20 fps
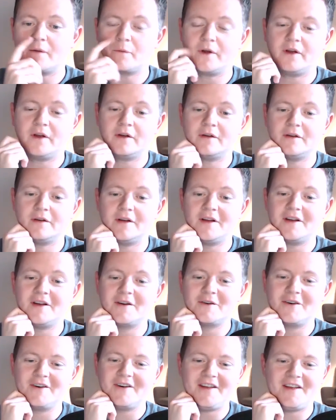We
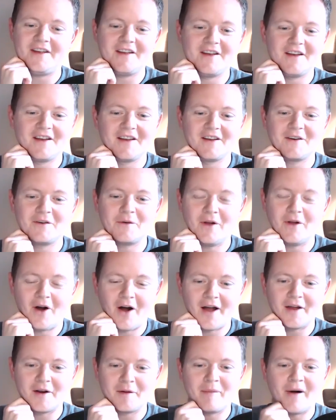
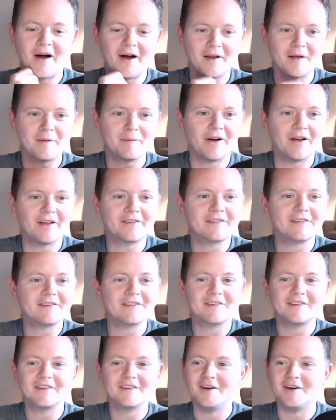hired a party bus